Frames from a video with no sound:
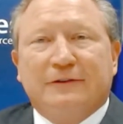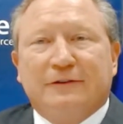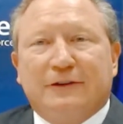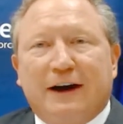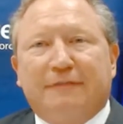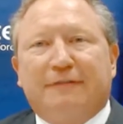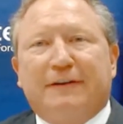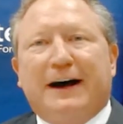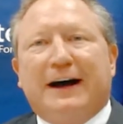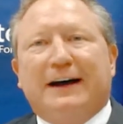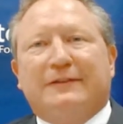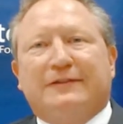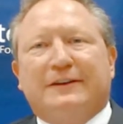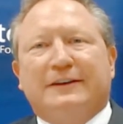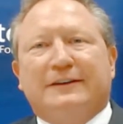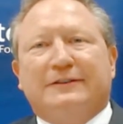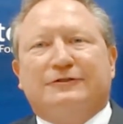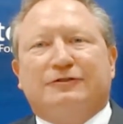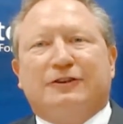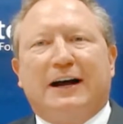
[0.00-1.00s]
So I've asked
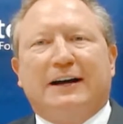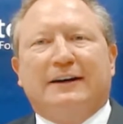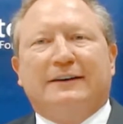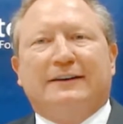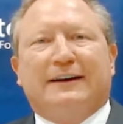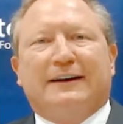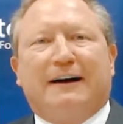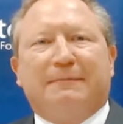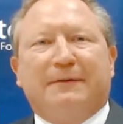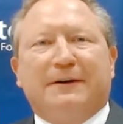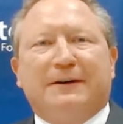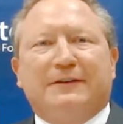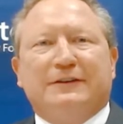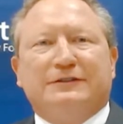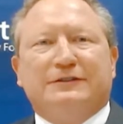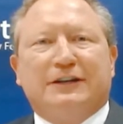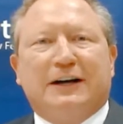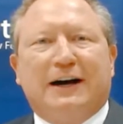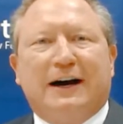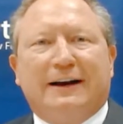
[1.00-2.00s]
the Australian government and
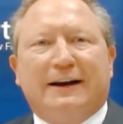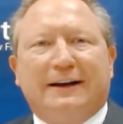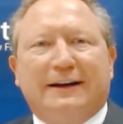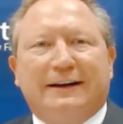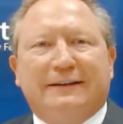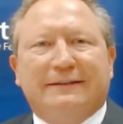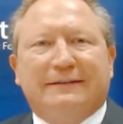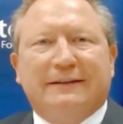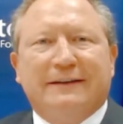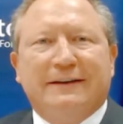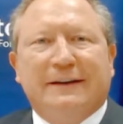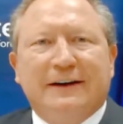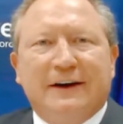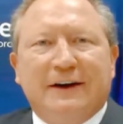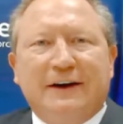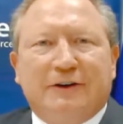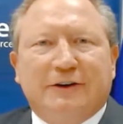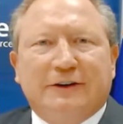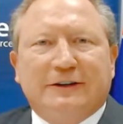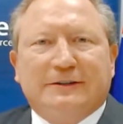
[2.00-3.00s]
the Chinese
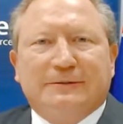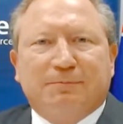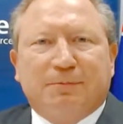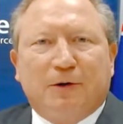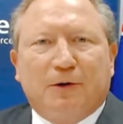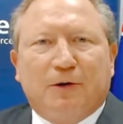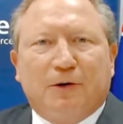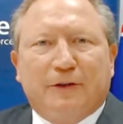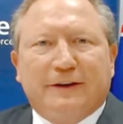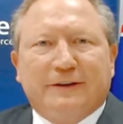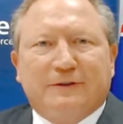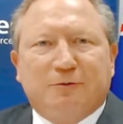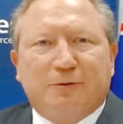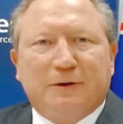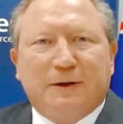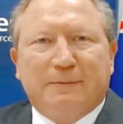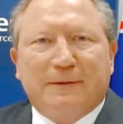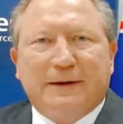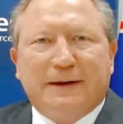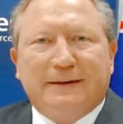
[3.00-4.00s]
to explore this
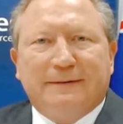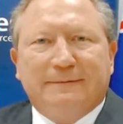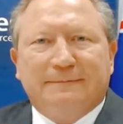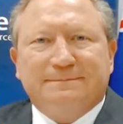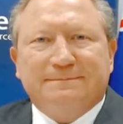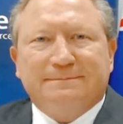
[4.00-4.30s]
with me,